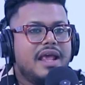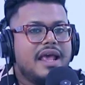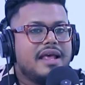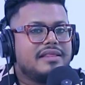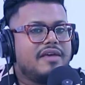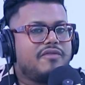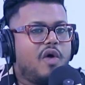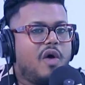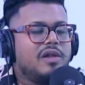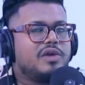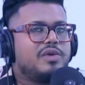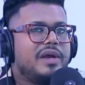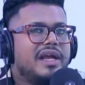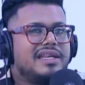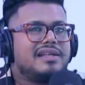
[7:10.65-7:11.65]
They've all
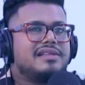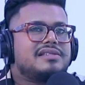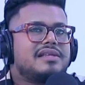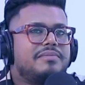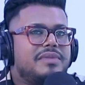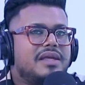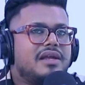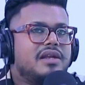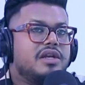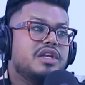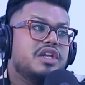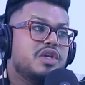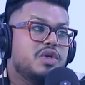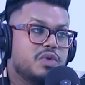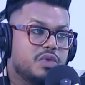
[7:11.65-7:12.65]
created something
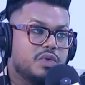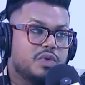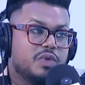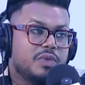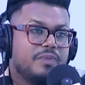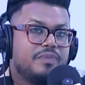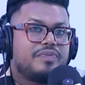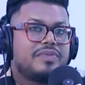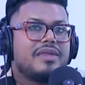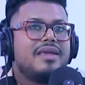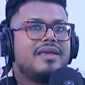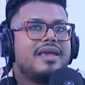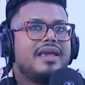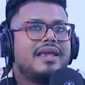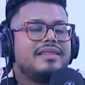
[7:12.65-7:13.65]
new
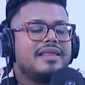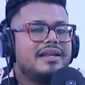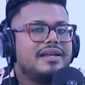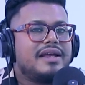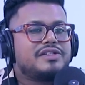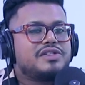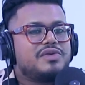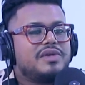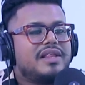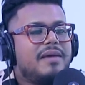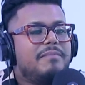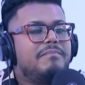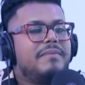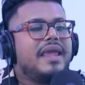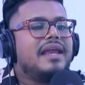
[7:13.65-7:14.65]
in the industry. They've
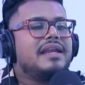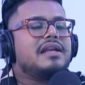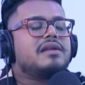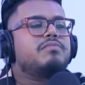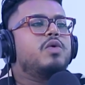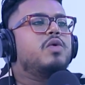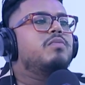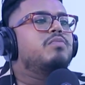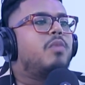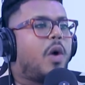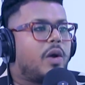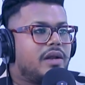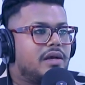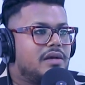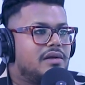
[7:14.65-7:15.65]
made it more
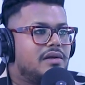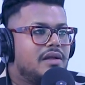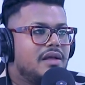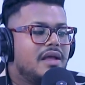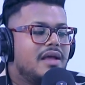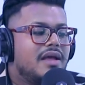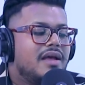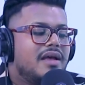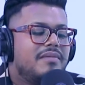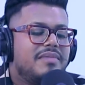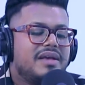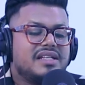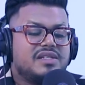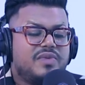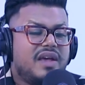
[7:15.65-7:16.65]
modern
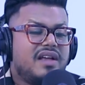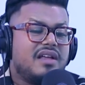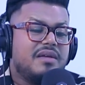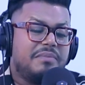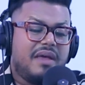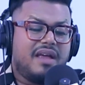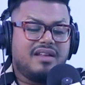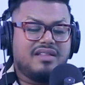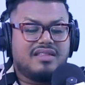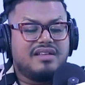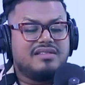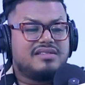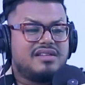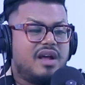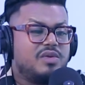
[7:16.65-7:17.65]
because we are comparing
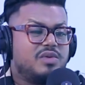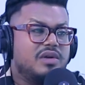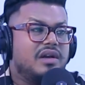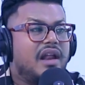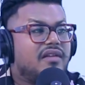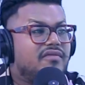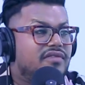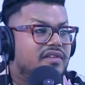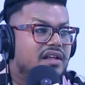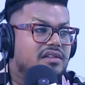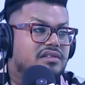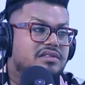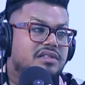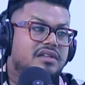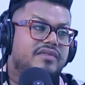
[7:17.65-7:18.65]
things now to
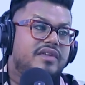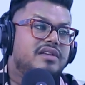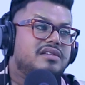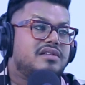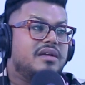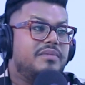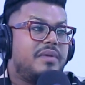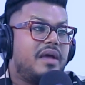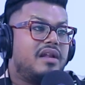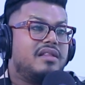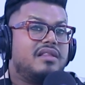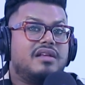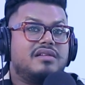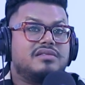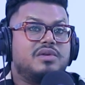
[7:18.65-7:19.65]
Netflix and we are comparing
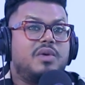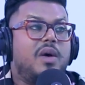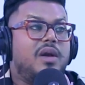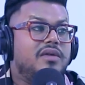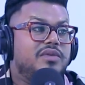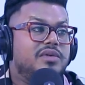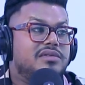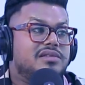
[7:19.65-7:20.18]
things to Hollywood.